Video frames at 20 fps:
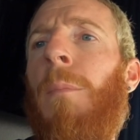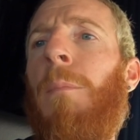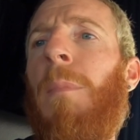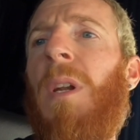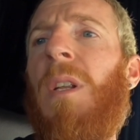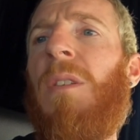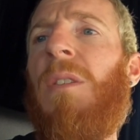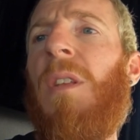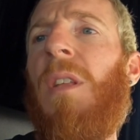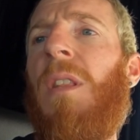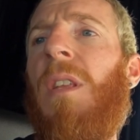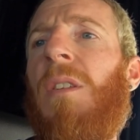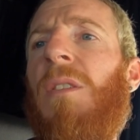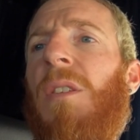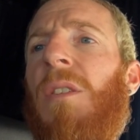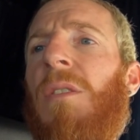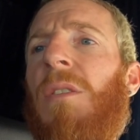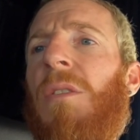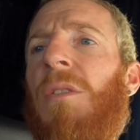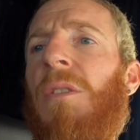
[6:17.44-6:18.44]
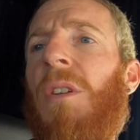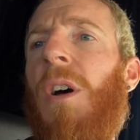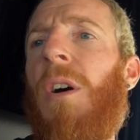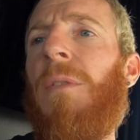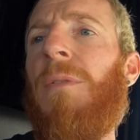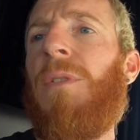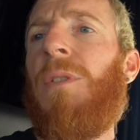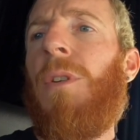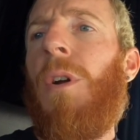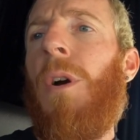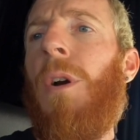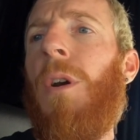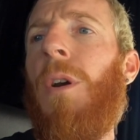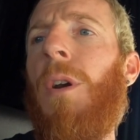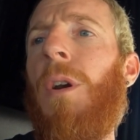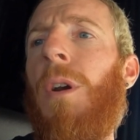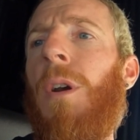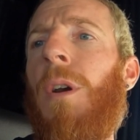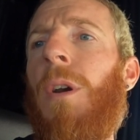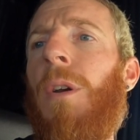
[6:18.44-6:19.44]
But it said this is a soft
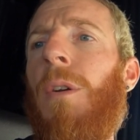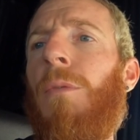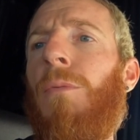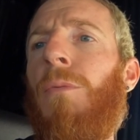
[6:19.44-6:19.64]
starter,